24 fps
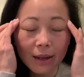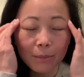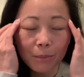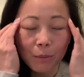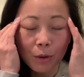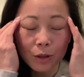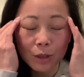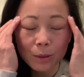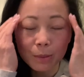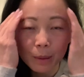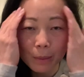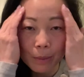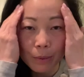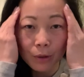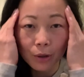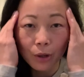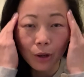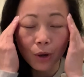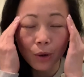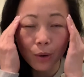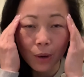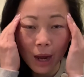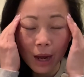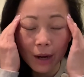Most people
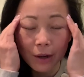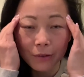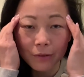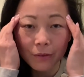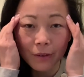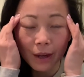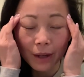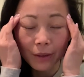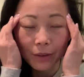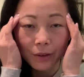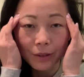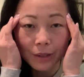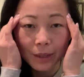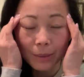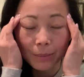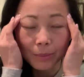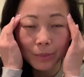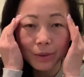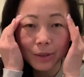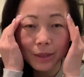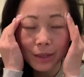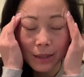know how to find their temples.